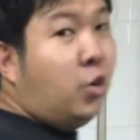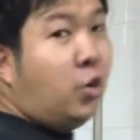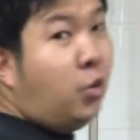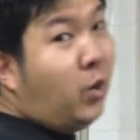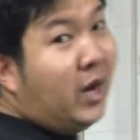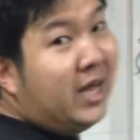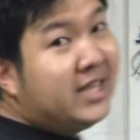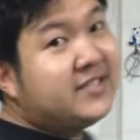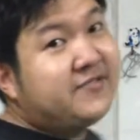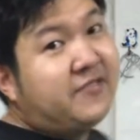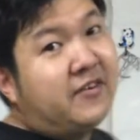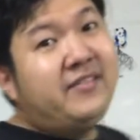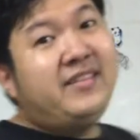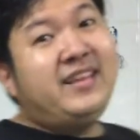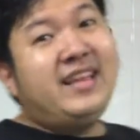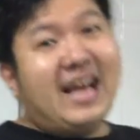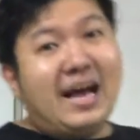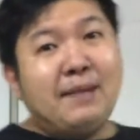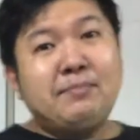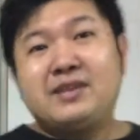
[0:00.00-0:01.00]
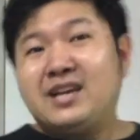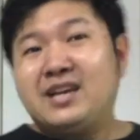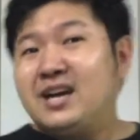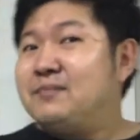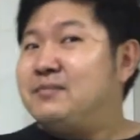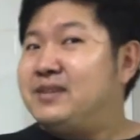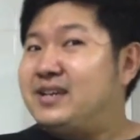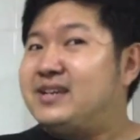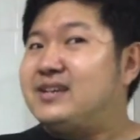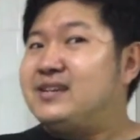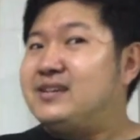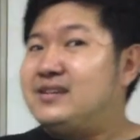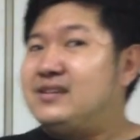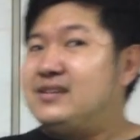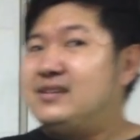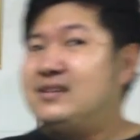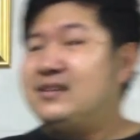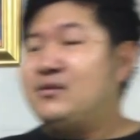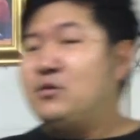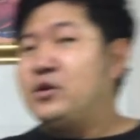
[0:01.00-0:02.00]
Wait for the upcoming,
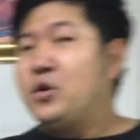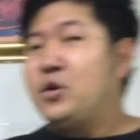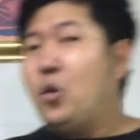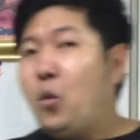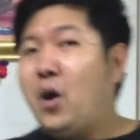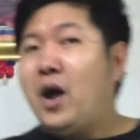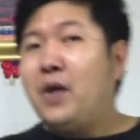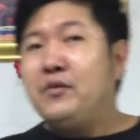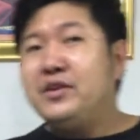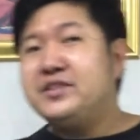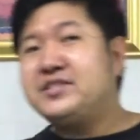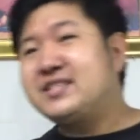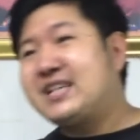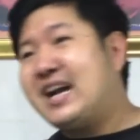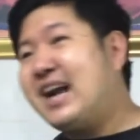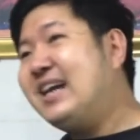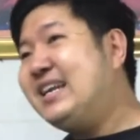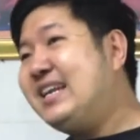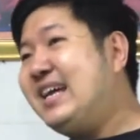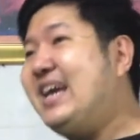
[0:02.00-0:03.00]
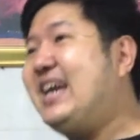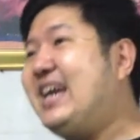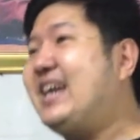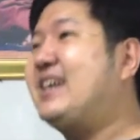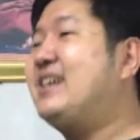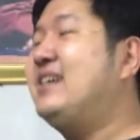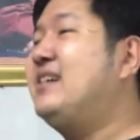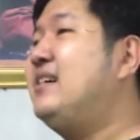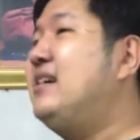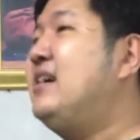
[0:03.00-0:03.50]
the one with Skylake.